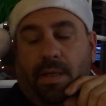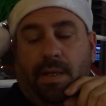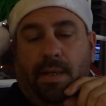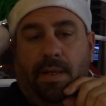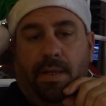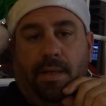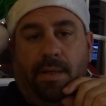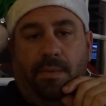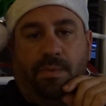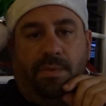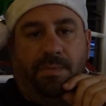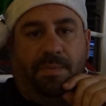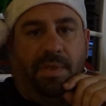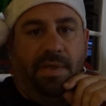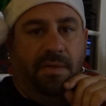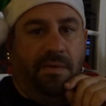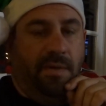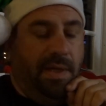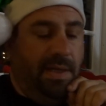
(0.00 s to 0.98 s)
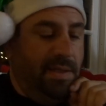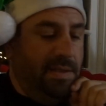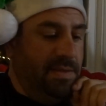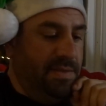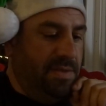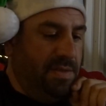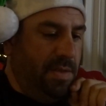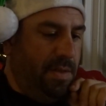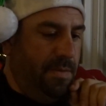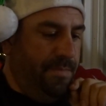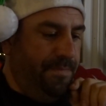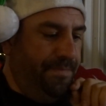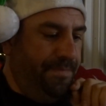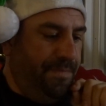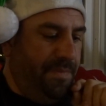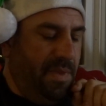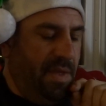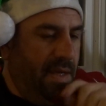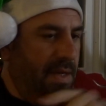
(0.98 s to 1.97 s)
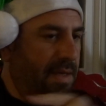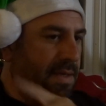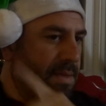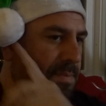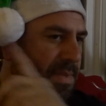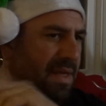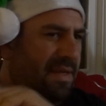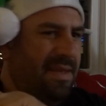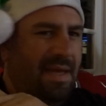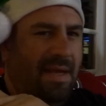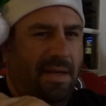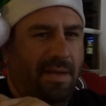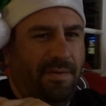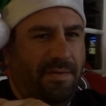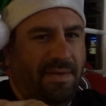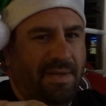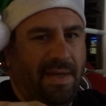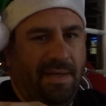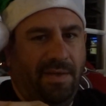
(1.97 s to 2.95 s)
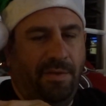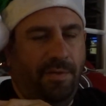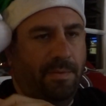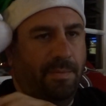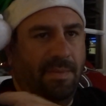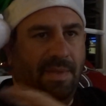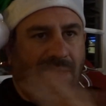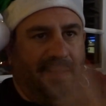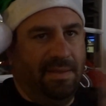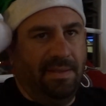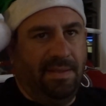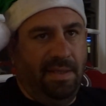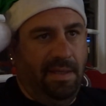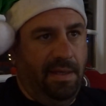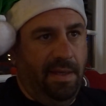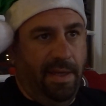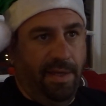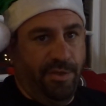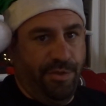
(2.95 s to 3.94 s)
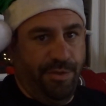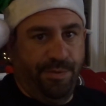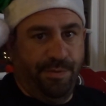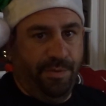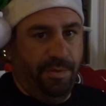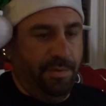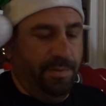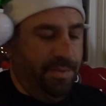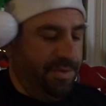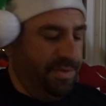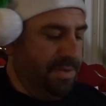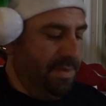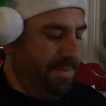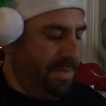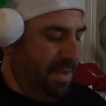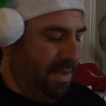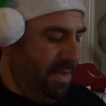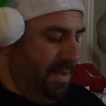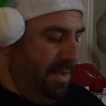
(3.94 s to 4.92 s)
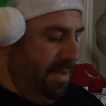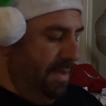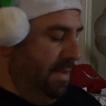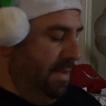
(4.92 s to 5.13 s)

would be great. So I can make that other dining room like the teenager room or something.